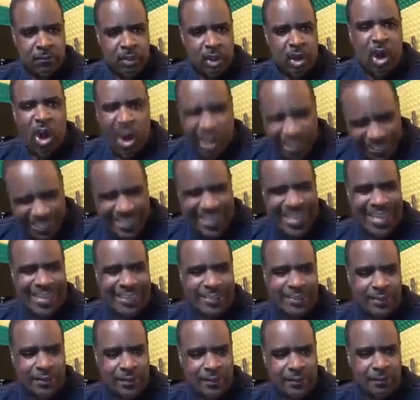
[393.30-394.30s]

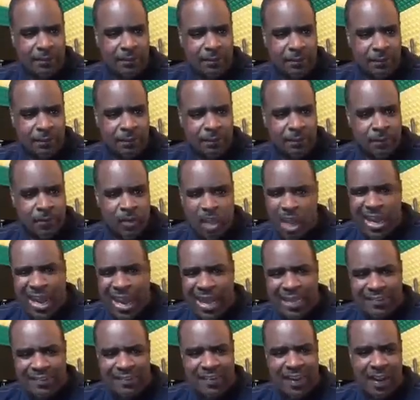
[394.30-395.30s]
Cocaine, no
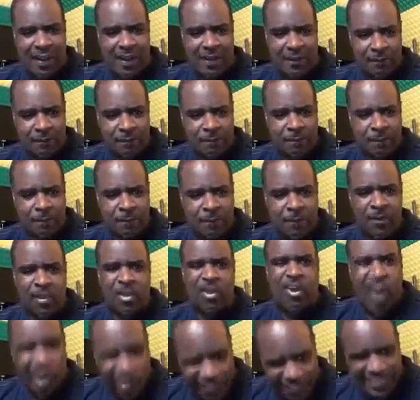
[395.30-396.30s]
ganja,
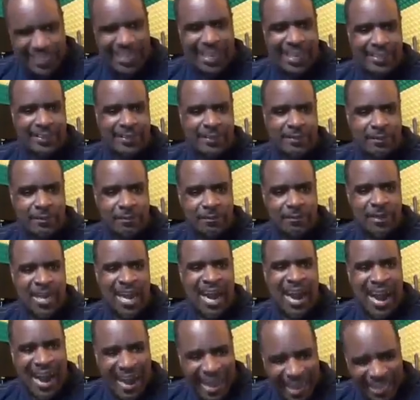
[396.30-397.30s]
cocaine,
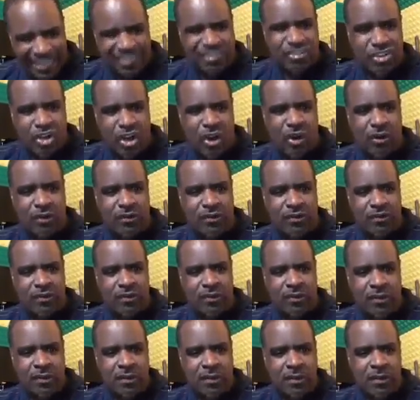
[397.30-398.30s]
hard drugs,
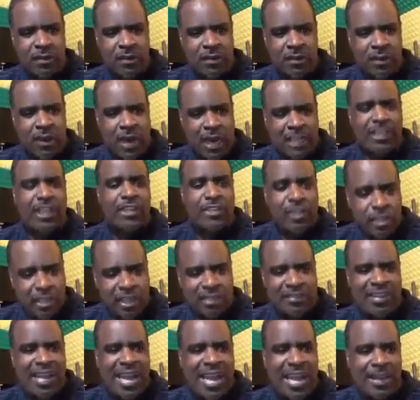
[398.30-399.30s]
and you do
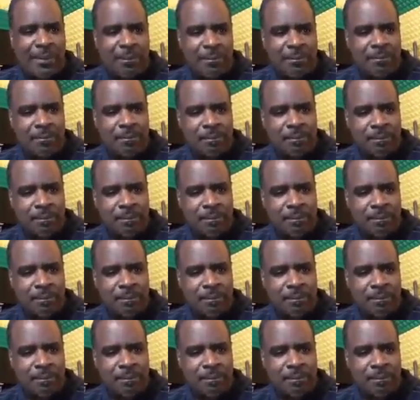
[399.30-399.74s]
your time.